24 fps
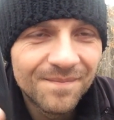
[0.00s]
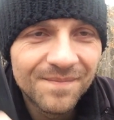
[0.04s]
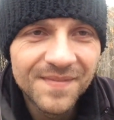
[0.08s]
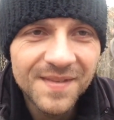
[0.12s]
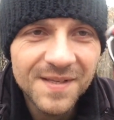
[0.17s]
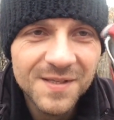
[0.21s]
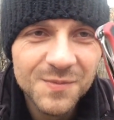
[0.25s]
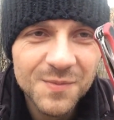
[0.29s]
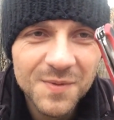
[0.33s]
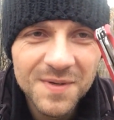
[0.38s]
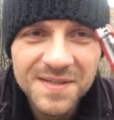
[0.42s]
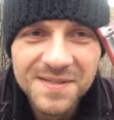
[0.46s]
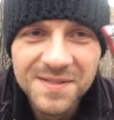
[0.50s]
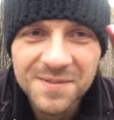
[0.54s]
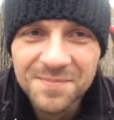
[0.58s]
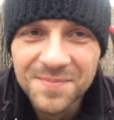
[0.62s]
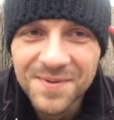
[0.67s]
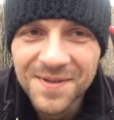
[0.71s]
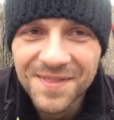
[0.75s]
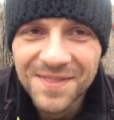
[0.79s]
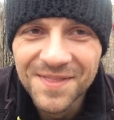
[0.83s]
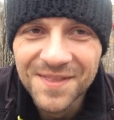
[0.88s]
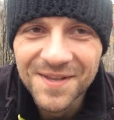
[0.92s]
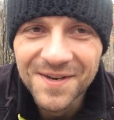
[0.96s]
This one is a
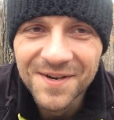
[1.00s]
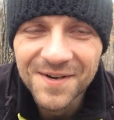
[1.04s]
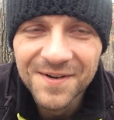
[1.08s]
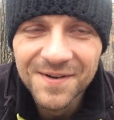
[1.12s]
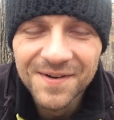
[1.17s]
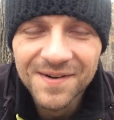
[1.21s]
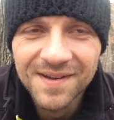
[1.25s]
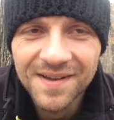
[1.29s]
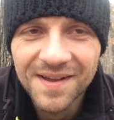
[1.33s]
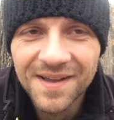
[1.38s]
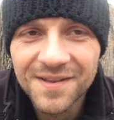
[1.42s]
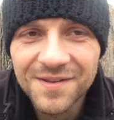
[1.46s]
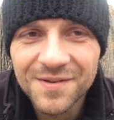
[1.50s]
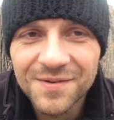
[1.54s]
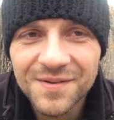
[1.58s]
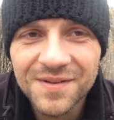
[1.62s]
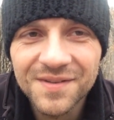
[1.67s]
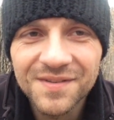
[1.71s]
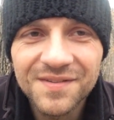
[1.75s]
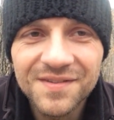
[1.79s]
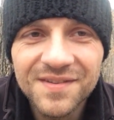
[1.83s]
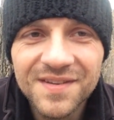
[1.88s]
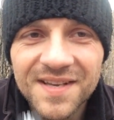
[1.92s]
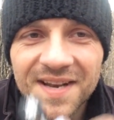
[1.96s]
bit thinner, and you
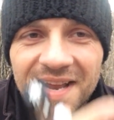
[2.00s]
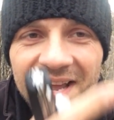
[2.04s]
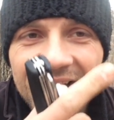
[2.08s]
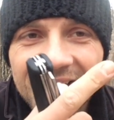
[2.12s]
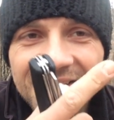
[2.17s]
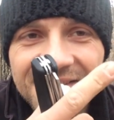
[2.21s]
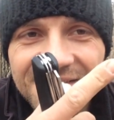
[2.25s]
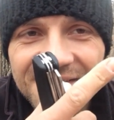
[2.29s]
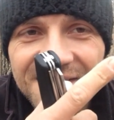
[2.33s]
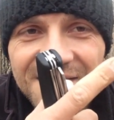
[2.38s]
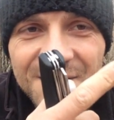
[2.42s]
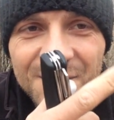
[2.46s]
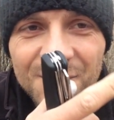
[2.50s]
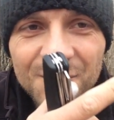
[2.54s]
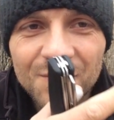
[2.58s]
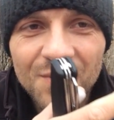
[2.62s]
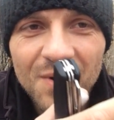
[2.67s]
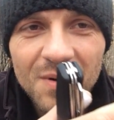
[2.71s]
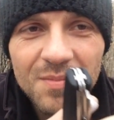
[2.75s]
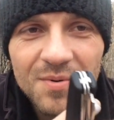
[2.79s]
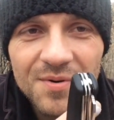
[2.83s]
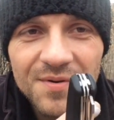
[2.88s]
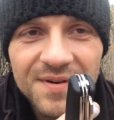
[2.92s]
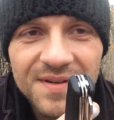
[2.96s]
can see it has these
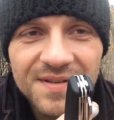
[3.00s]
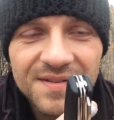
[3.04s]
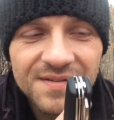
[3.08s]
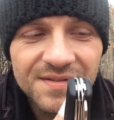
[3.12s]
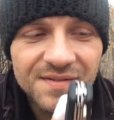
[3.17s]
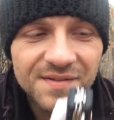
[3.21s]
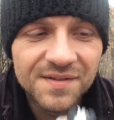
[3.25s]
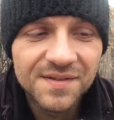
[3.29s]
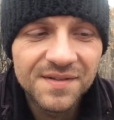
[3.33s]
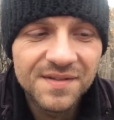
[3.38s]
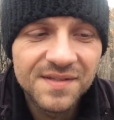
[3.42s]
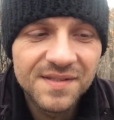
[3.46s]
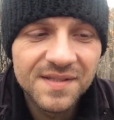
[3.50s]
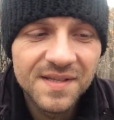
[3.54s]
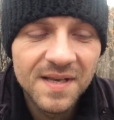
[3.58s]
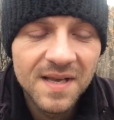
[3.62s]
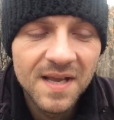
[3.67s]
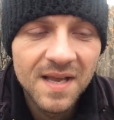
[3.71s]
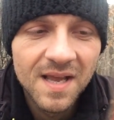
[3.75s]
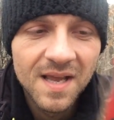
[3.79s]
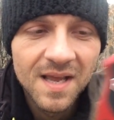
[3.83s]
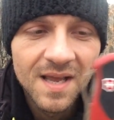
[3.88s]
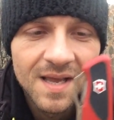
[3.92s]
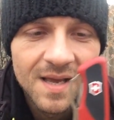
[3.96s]
rubber inserts,
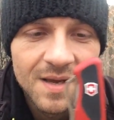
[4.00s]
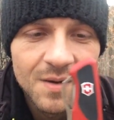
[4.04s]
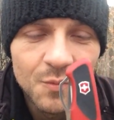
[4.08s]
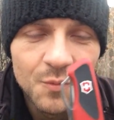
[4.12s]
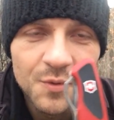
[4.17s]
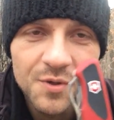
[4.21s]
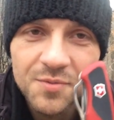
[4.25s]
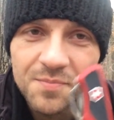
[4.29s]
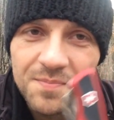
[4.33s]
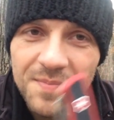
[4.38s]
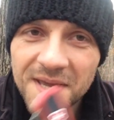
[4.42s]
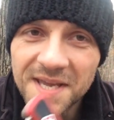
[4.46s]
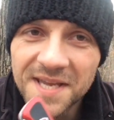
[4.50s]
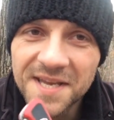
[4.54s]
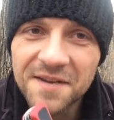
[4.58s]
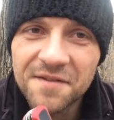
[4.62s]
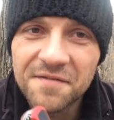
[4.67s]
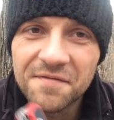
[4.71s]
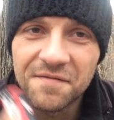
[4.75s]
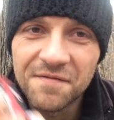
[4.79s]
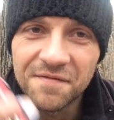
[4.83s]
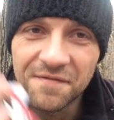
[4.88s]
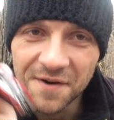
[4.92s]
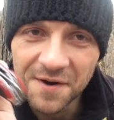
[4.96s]
which make it
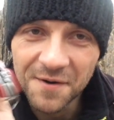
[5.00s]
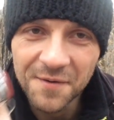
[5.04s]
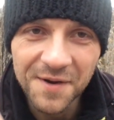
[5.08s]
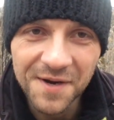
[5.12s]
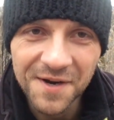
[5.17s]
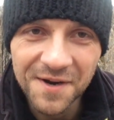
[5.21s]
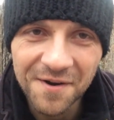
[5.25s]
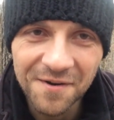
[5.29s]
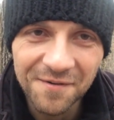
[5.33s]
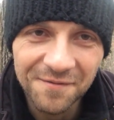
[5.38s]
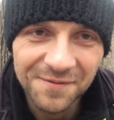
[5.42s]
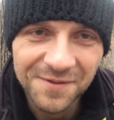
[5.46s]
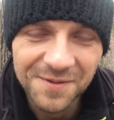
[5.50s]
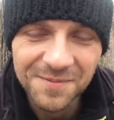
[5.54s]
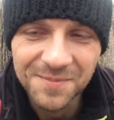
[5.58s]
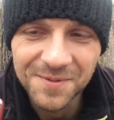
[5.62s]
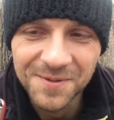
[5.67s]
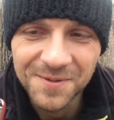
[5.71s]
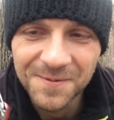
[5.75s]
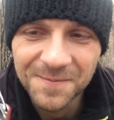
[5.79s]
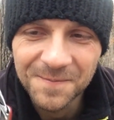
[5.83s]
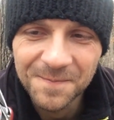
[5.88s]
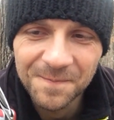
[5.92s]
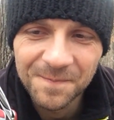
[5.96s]
very
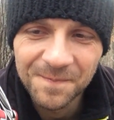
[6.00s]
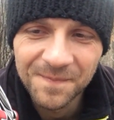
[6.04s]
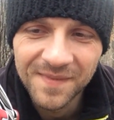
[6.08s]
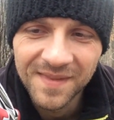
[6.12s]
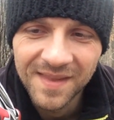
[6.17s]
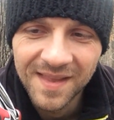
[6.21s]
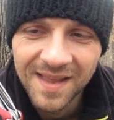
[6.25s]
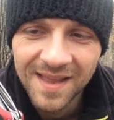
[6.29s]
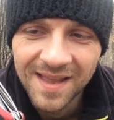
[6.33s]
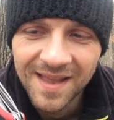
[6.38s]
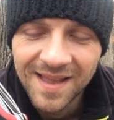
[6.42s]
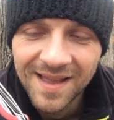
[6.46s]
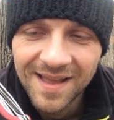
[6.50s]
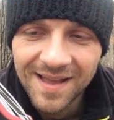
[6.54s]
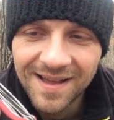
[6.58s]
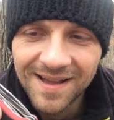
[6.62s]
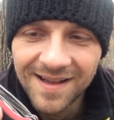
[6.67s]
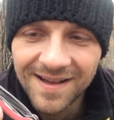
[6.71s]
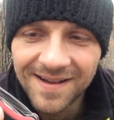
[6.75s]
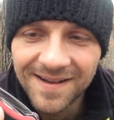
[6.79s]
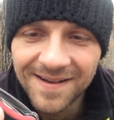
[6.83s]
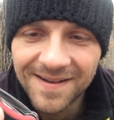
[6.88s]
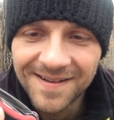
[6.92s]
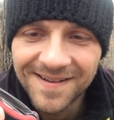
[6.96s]
comfortable.
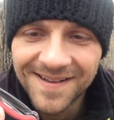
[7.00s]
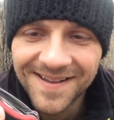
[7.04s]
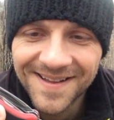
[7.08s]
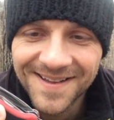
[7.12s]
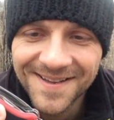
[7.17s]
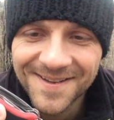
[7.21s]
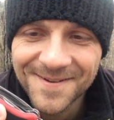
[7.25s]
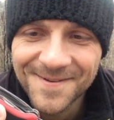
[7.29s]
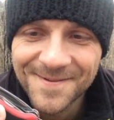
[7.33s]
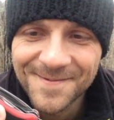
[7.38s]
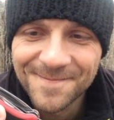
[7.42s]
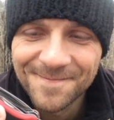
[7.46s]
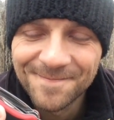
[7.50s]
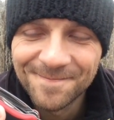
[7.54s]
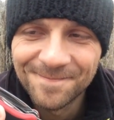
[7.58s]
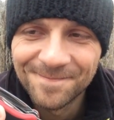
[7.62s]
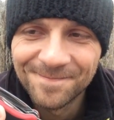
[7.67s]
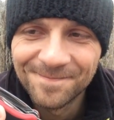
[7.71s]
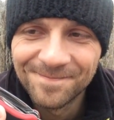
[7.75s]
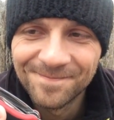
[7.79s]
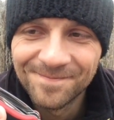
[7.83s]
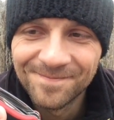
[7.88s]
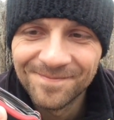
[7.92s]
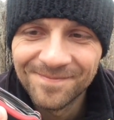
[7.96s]
I
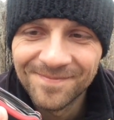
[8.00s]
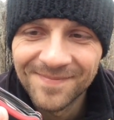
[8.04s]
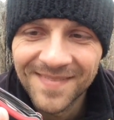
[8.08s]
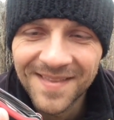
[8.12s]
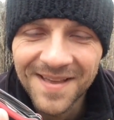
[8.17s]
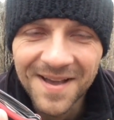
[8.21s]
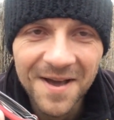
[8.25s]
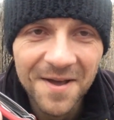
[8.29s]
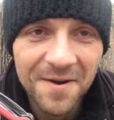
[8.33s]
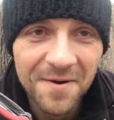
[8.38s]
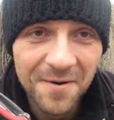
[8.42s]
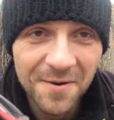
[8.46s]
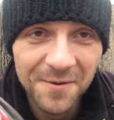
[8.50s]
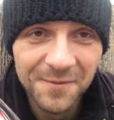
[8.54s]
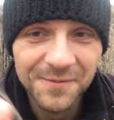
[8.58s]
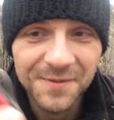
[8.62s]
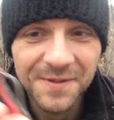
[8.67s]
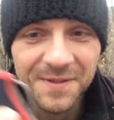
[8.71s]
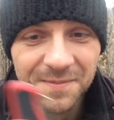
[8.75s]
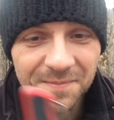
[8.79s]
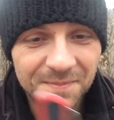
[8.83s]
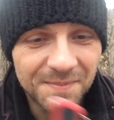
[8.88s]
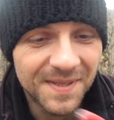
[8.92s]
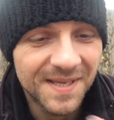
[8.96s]
don't know how to
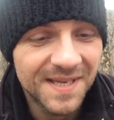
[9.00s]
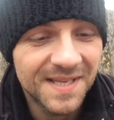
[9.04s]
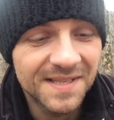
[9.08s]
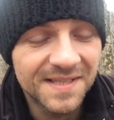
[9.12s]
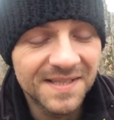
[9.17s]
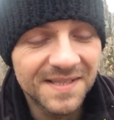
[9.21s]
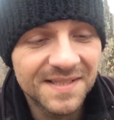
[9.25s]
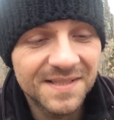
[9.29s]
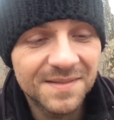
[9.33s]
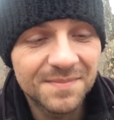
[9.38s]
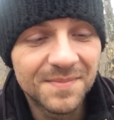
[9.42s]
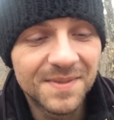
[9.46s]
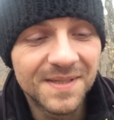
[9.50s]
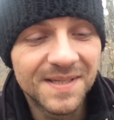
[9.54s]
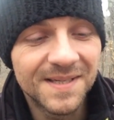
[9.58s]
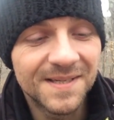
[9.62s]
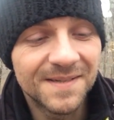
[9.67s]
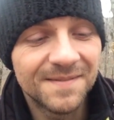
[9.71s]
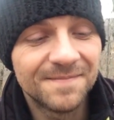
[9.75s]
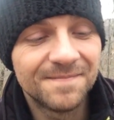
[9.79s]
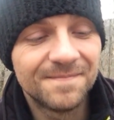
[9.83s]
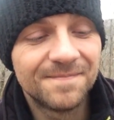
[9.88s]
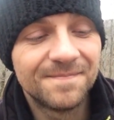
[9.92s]
explain this, but